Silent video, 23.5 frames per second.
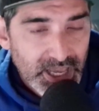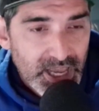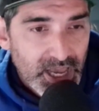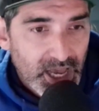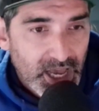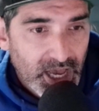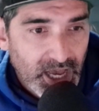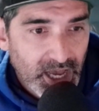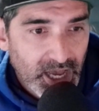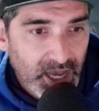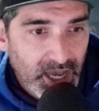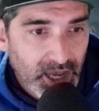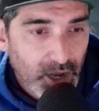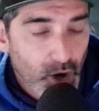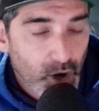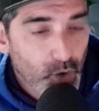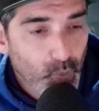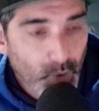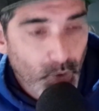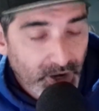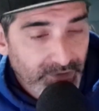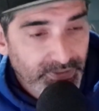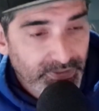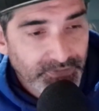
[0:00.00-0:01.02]
or
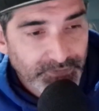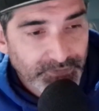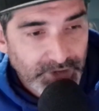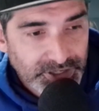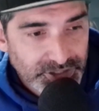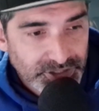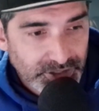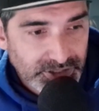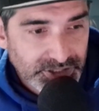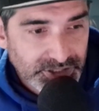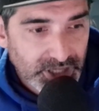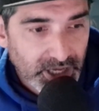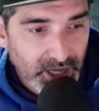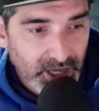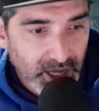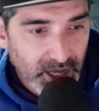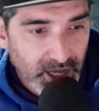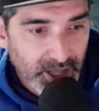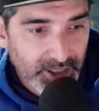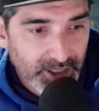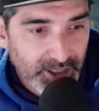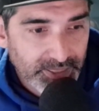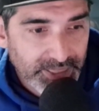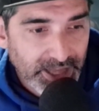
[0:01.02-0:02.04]
one of the features
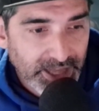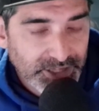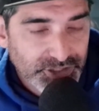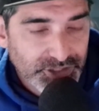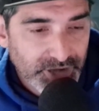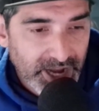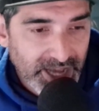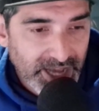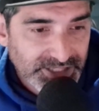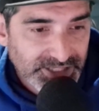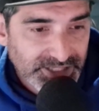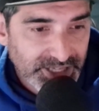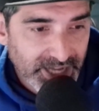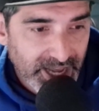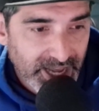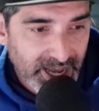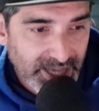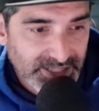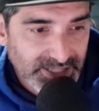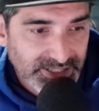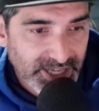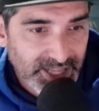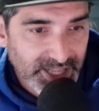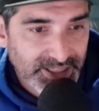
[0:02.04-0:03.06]
that your asset
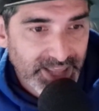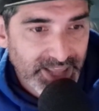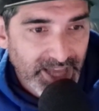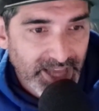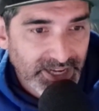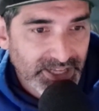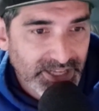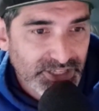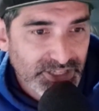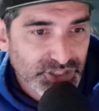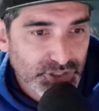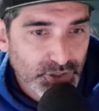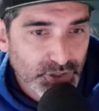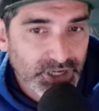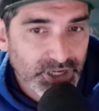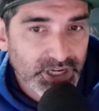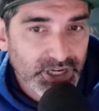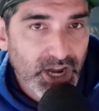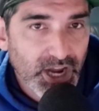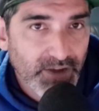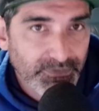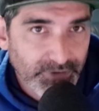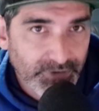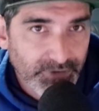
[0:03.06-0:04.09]
has, and that is your
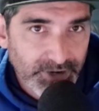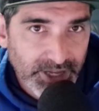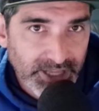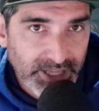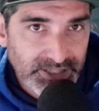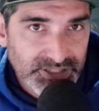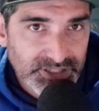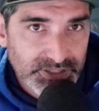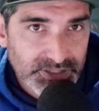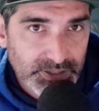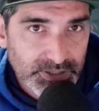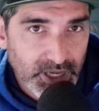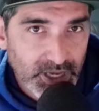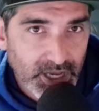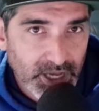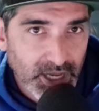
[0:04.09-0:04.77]
governance.